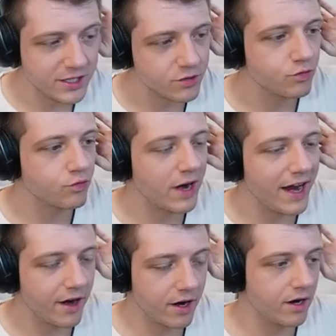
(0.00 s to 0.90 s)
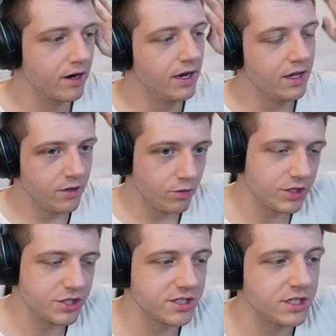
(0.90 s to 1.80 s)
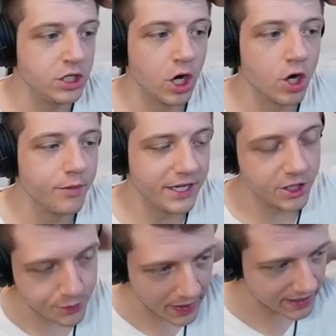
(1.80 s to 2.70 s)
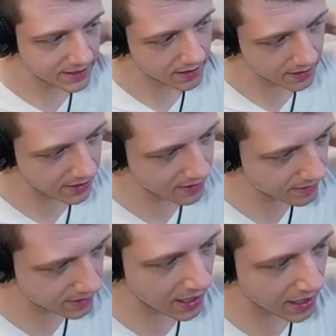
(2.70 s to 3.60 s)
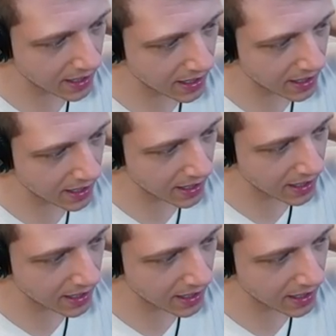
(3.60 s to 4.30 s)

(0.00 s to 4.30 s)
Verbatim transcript: rare which is garbage, basically. Combat blade,